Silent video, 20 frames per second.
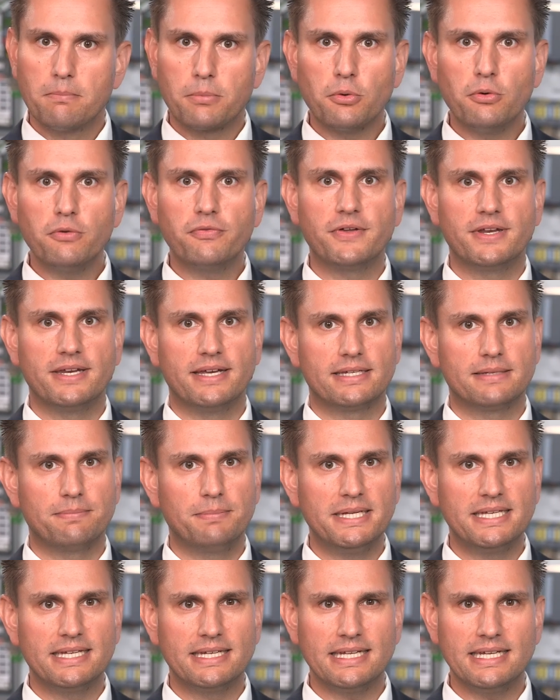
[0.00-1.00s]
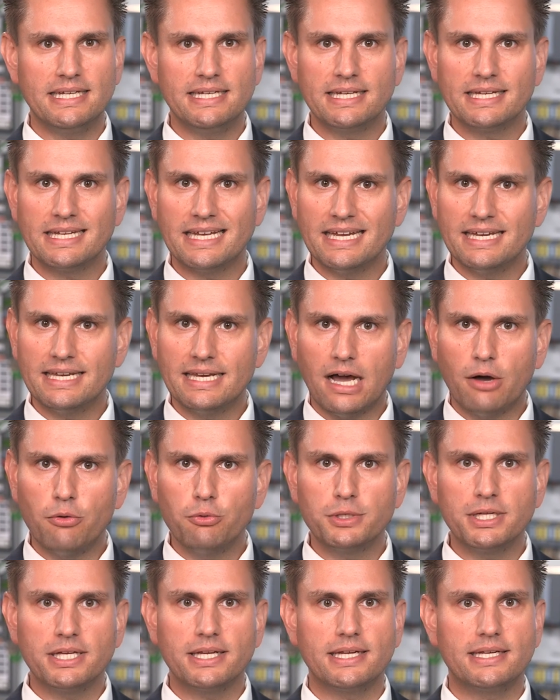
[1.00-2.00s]
Profinet offers you
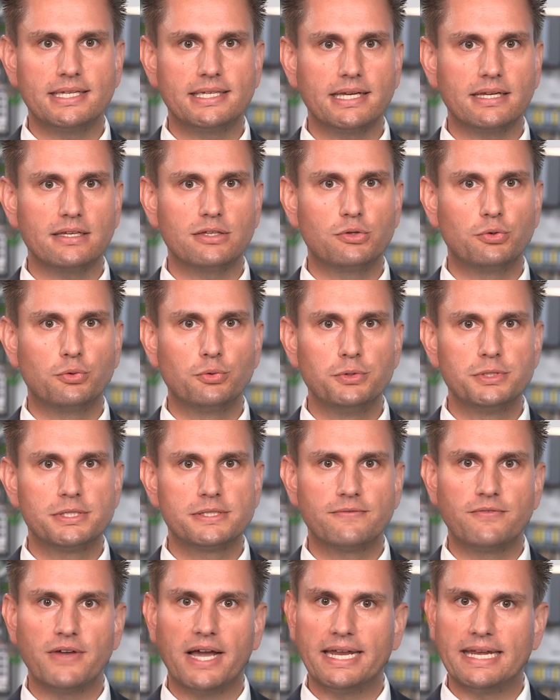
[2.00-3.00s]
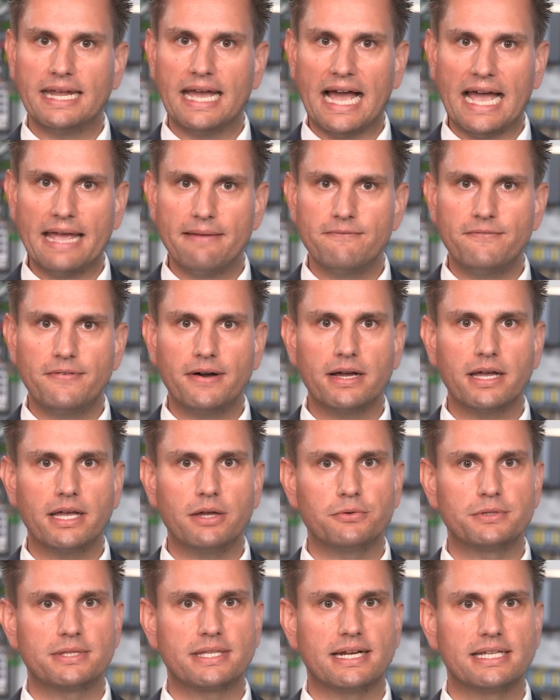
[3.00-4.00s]
exactly the right tools for simple and
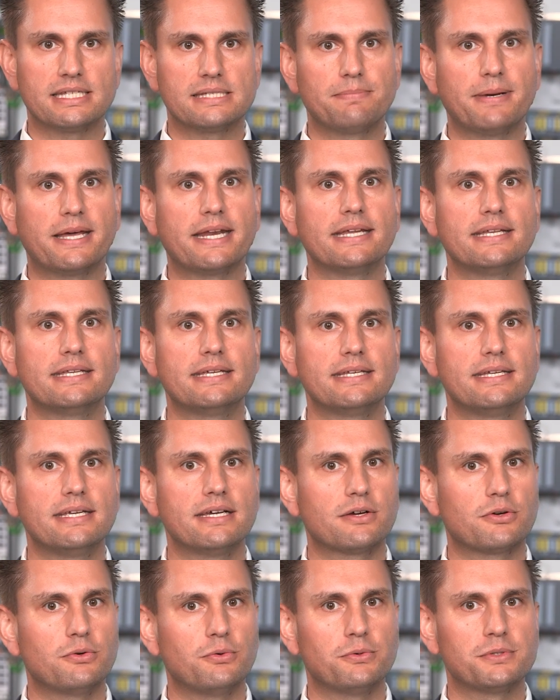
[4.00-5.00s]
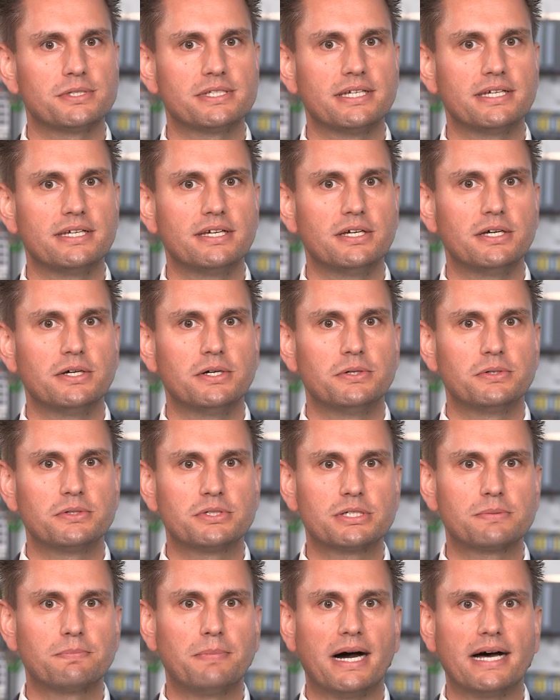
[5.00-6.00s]
transparent diagnosis while
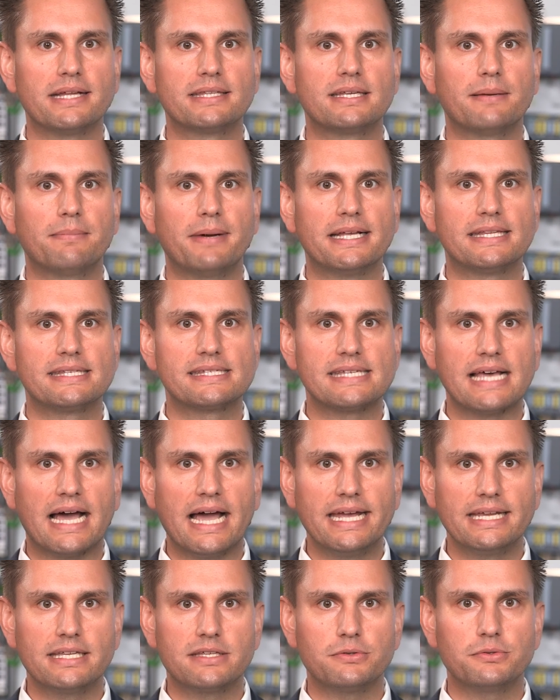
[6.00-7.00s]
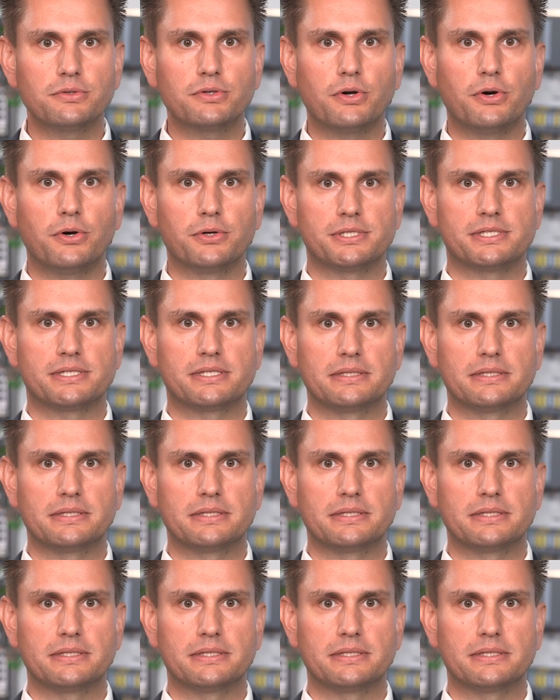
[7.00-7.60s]
saving time and costs thanks to